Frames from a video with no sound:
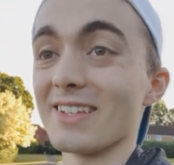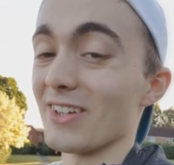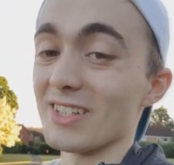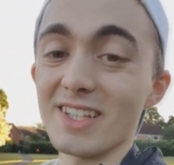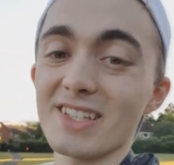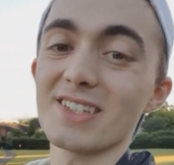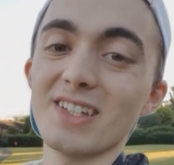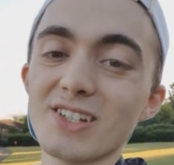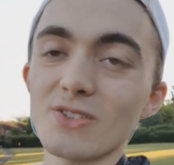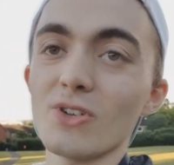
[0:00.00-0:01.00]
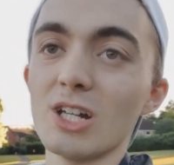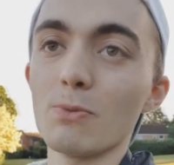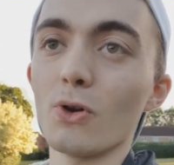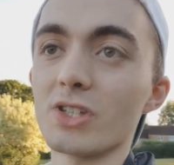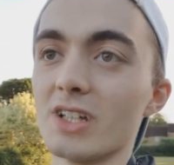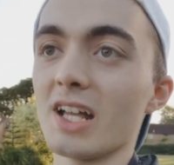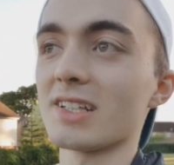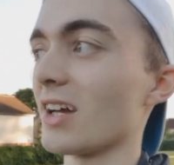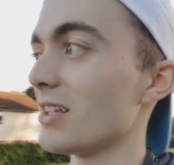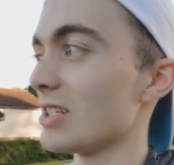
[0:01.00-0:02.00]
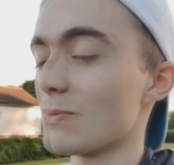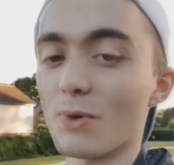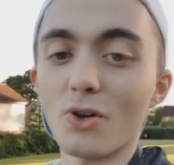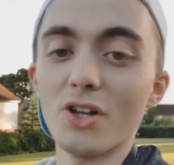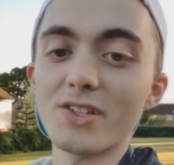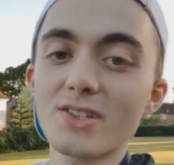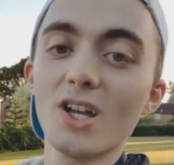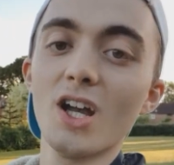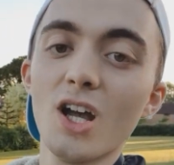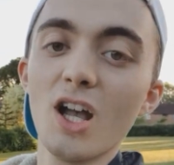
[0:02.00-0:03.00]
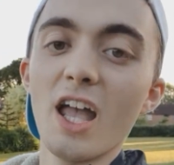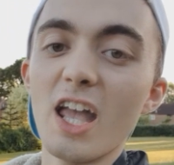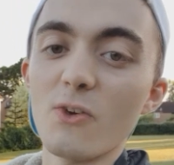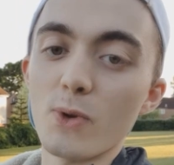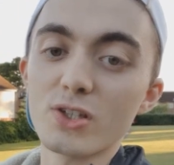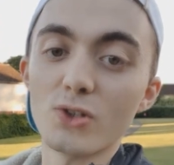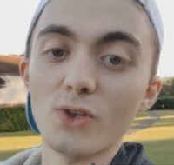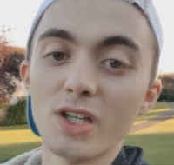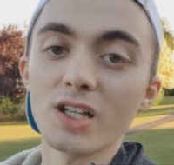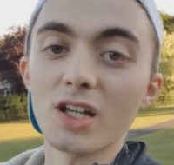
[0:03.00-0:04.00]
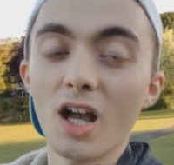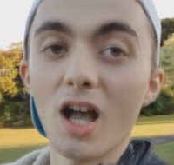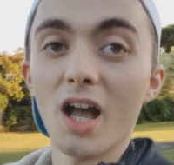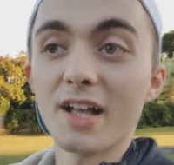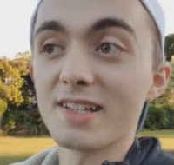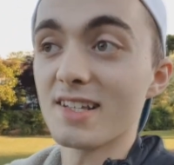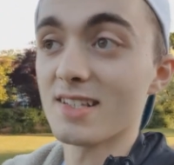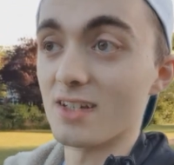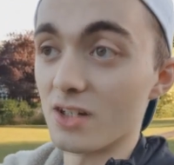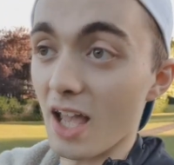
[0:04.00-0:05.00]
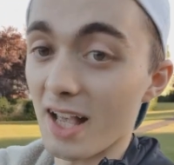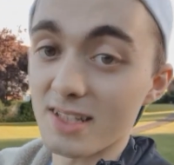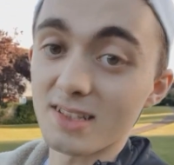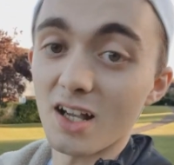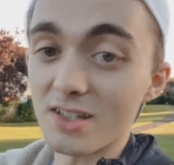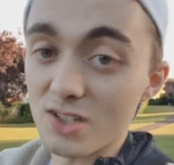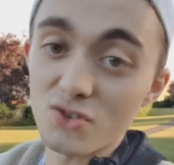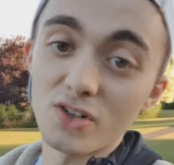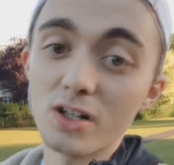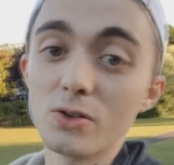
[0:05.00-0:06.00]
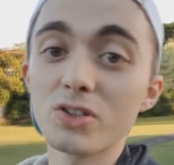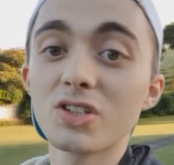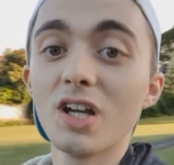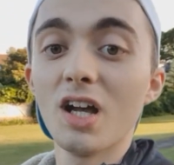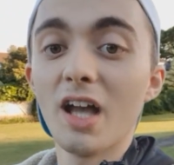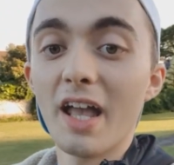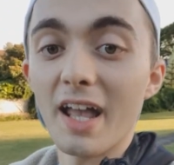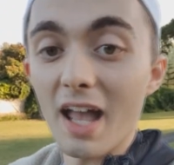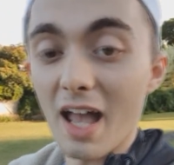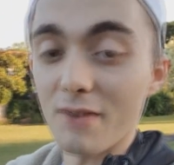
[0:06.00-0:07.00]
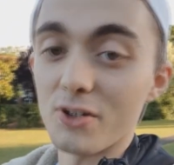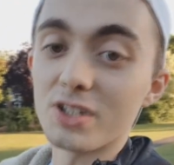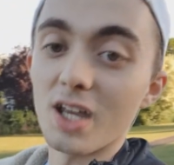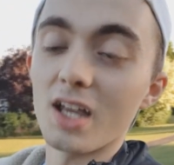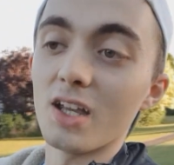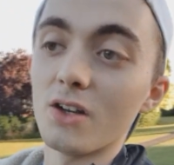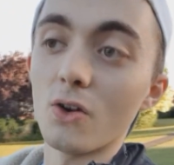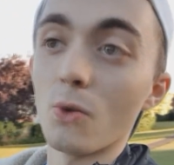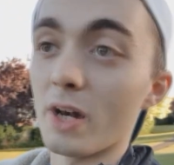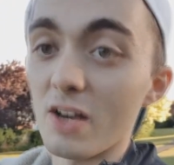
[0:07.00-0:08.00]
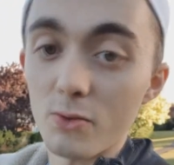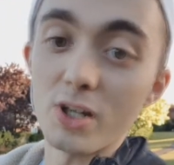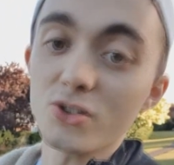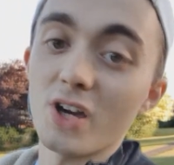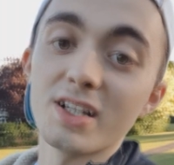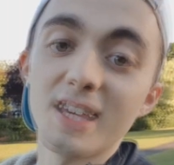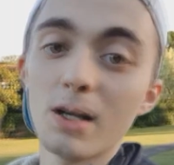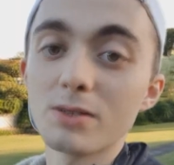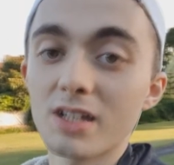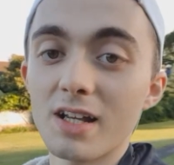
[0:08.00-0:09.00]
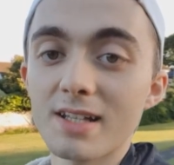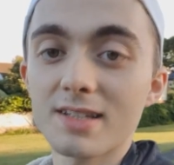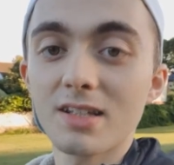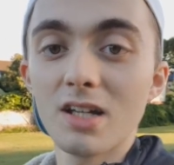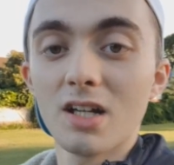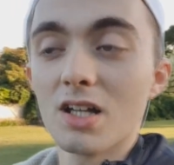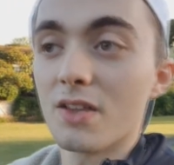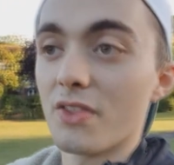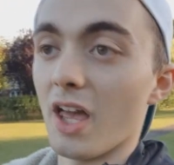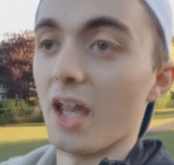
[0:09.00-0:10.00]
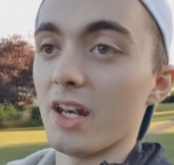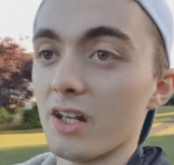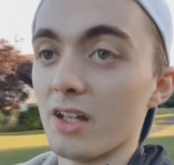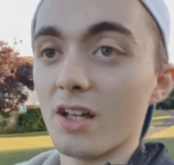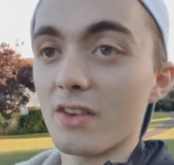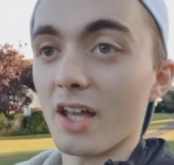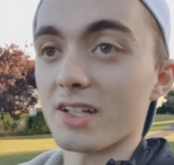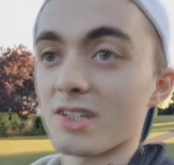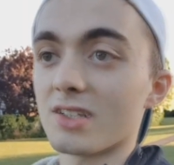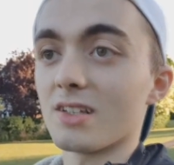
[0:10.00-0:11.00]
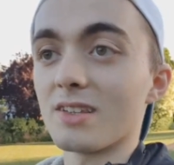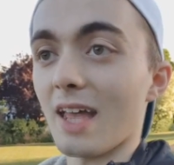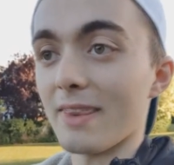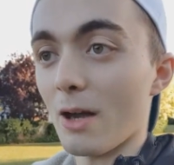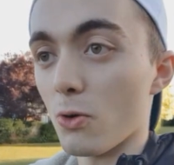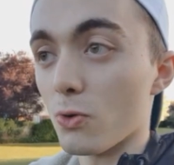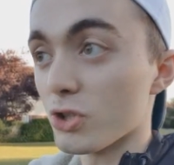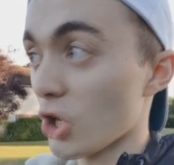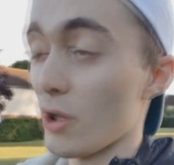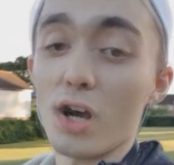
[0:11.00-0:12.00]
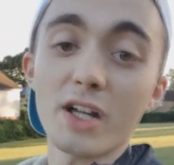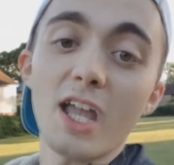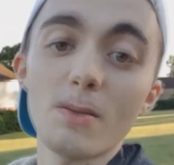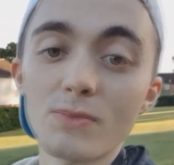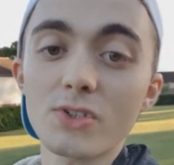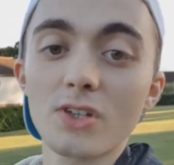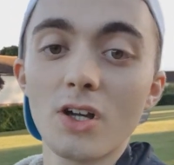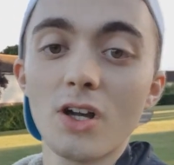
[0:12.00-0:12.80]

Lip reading: consistency is just really important in exercises, because if we're doing consistent exercise drills every day or whenever we train table tennis, then that will show in our games,